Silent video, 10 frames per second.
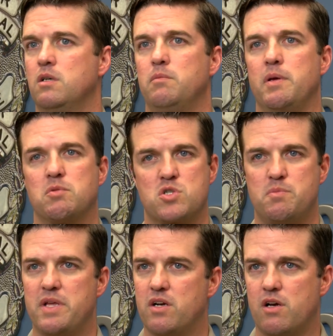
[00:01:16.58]
people
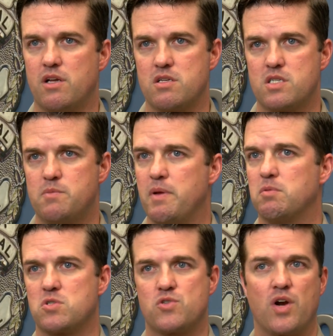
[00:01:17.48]
spit on us, people
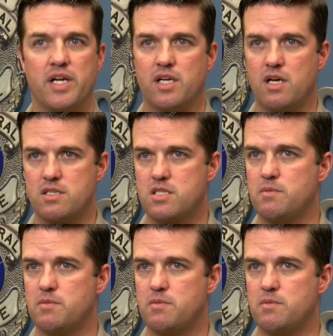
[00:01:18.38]
strike us,